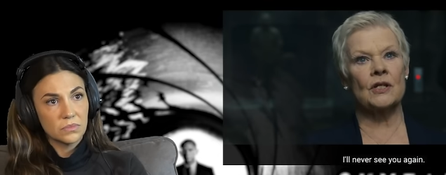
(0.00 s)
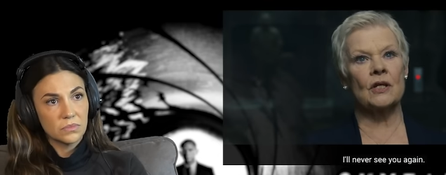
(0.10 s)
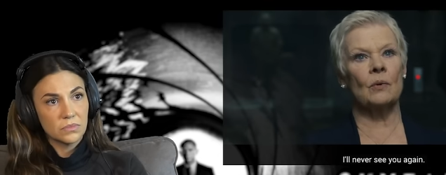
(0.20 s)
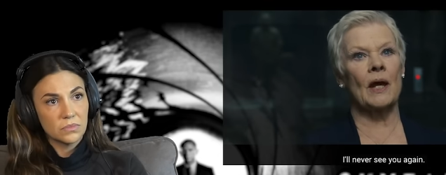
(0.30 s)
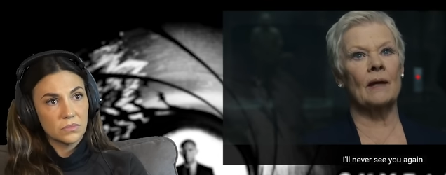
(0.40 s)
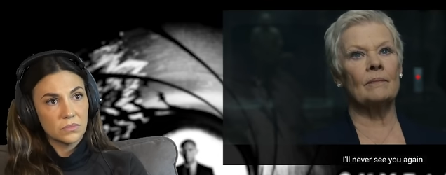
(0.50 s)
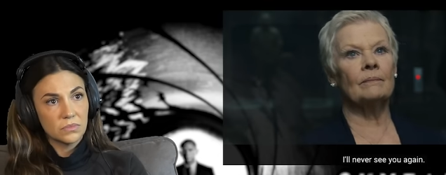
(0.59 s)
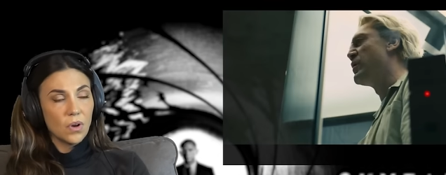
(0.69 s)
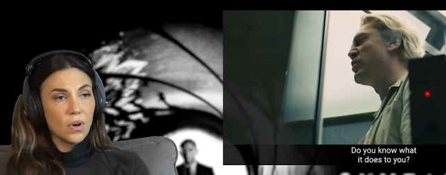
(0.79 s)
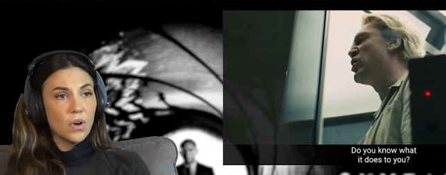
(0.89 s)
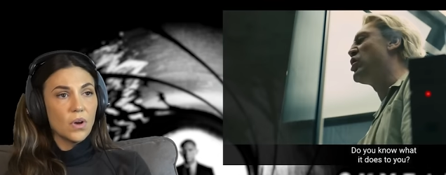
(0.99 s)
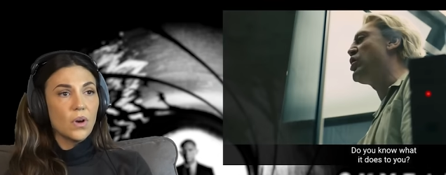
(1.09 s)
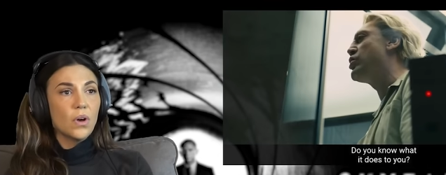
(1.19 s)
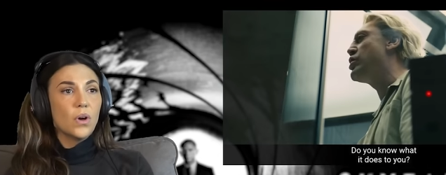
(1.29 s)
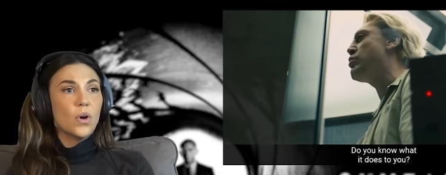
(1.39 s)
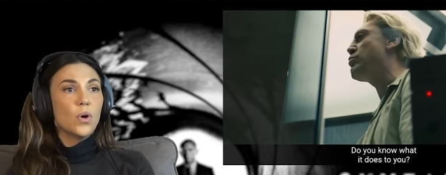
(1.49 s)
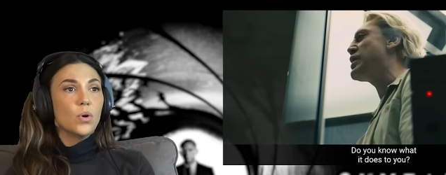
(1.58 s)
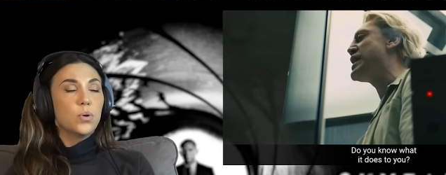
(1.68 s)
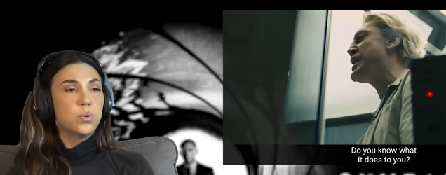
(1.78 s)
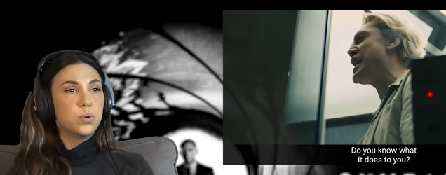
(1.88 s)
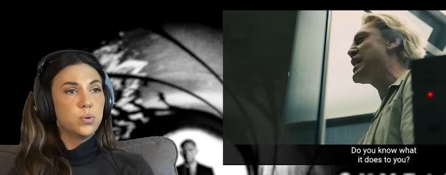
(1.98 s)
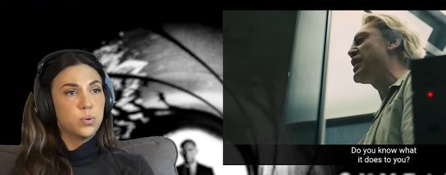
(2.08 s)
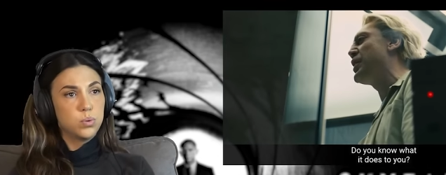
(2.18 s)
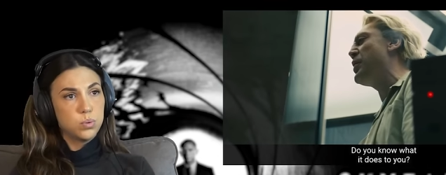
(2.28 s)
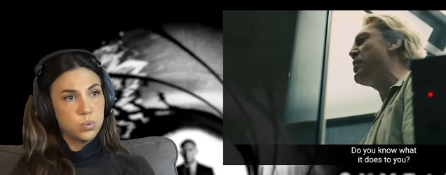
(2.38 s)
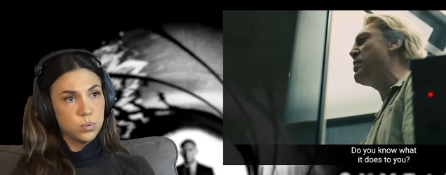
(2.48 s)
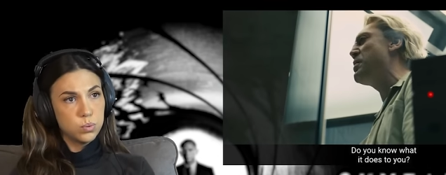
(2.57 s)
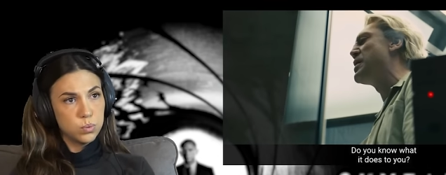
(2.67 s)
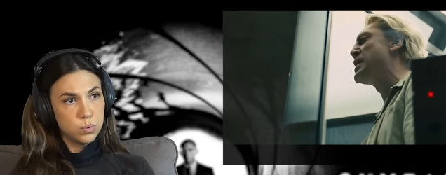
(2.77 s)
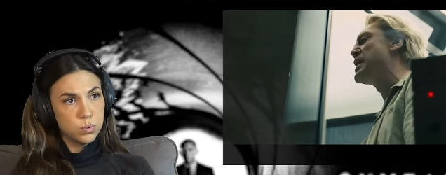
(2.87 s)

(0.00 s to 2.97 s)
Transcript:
Speaker 1: see you again. Do you know what it does to you?